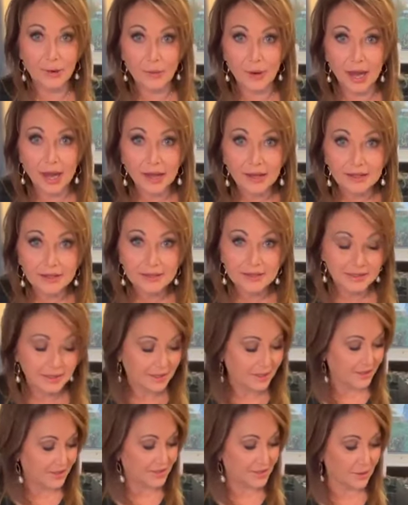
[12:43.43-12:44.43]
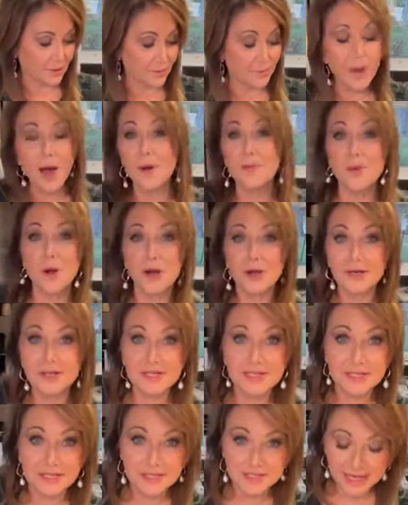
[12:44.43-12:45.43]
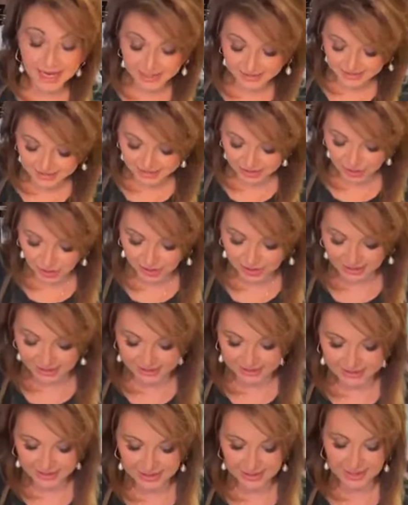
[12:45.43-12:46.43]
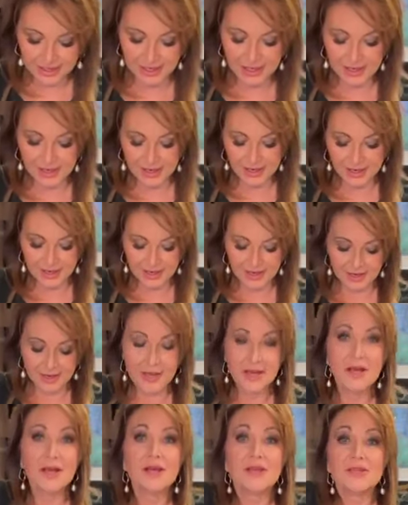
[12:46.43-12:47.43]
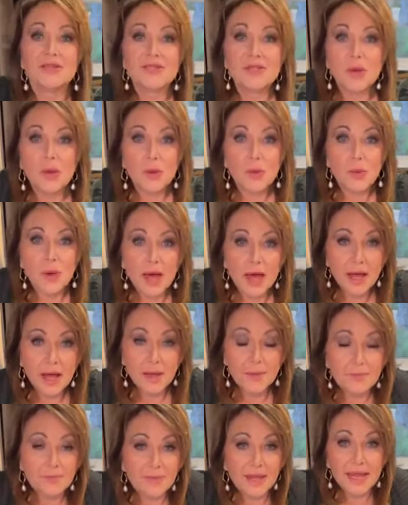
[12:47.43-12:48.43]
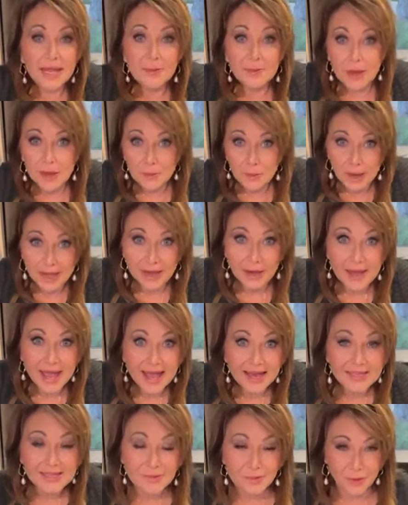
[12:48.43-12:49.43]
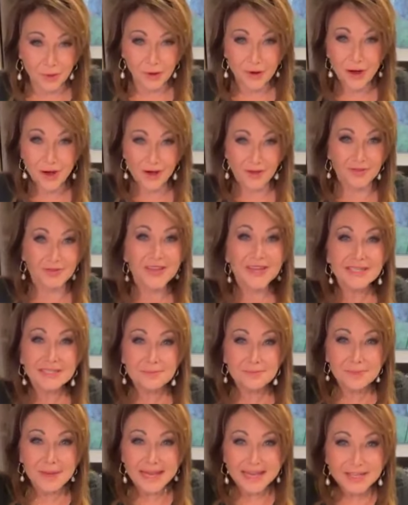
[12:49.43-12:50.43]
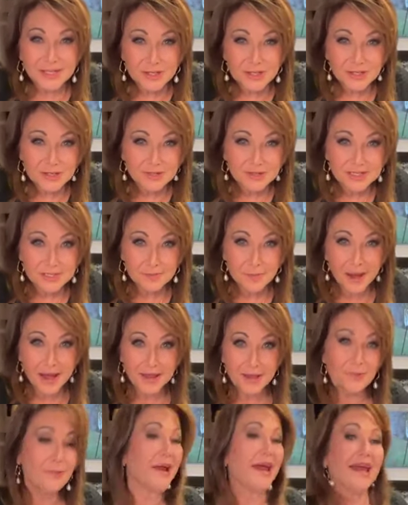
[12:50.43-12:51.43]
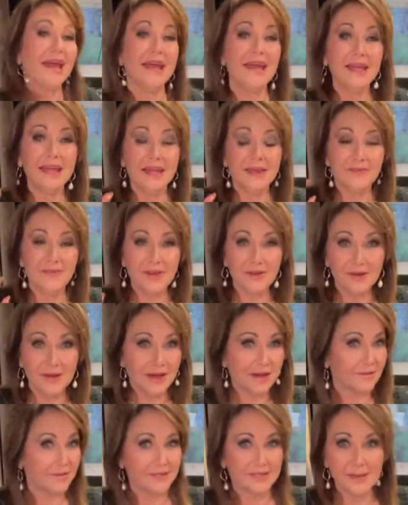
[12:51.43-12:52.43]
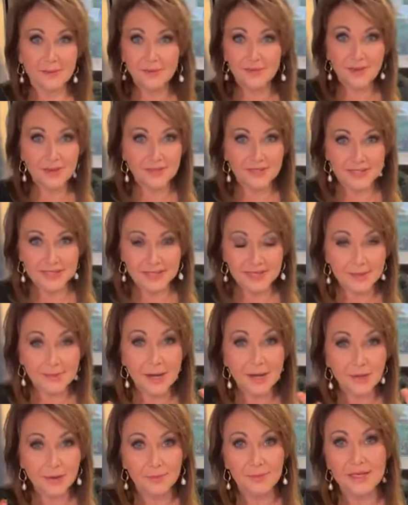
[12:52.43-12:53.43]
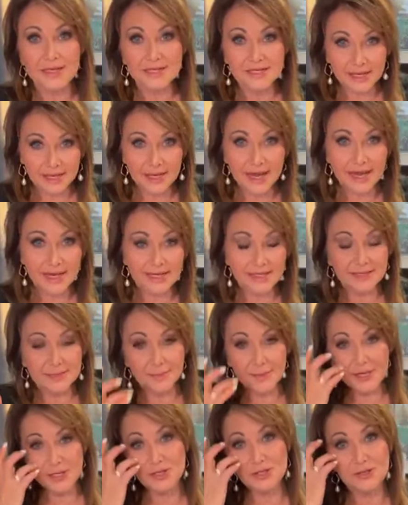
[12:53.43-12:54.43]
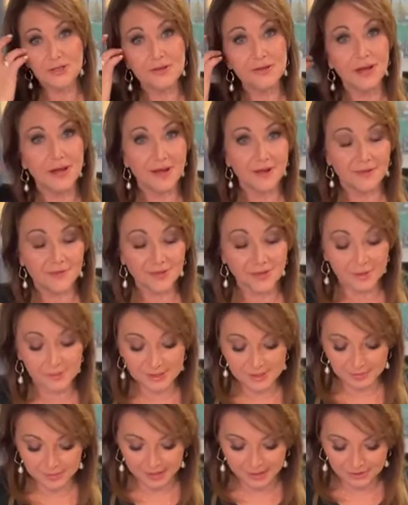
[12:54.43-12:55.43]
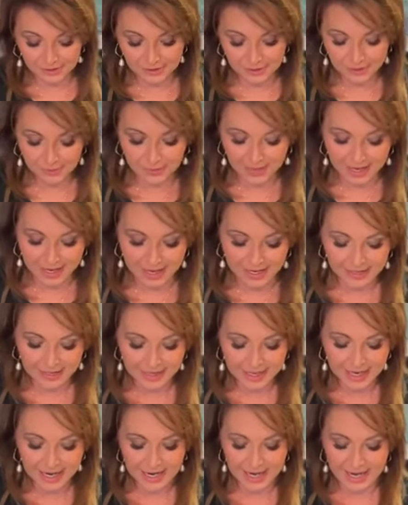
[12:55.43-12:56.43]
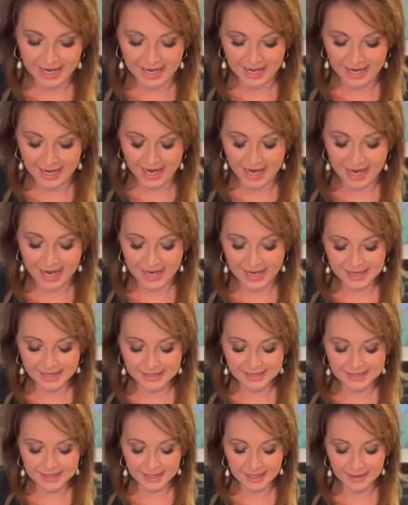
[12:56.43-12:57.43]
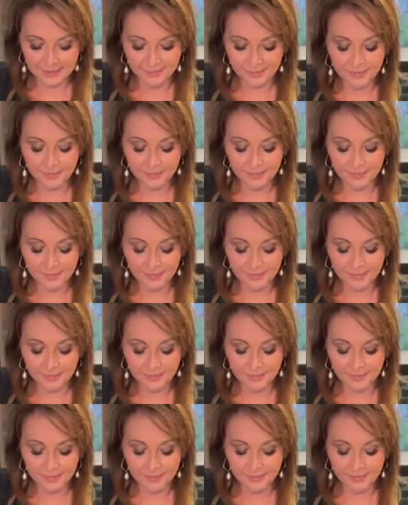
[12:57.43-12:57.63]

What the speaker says: era. So pop art had started. So anyway, when Andy Warhol, these pictures, by the way, some of you see them, I know my son has a picture of the tomato soup can, and